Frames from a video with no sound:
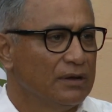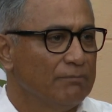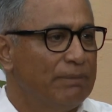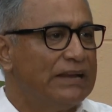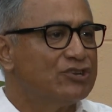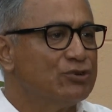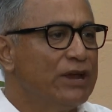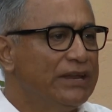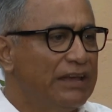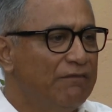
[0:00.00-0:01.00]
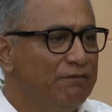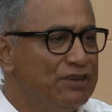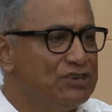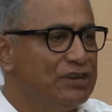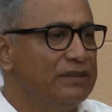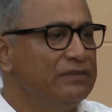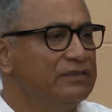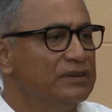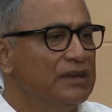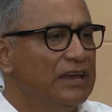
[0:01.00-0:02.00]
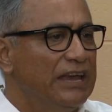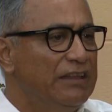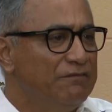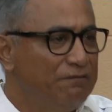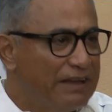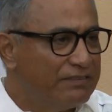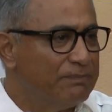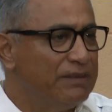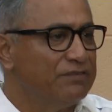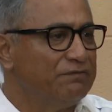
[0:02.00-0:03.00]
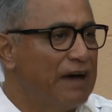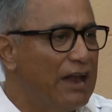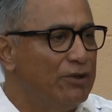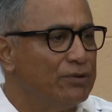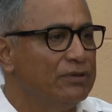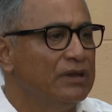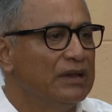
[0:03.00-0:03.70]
Beltrade envisions investments valued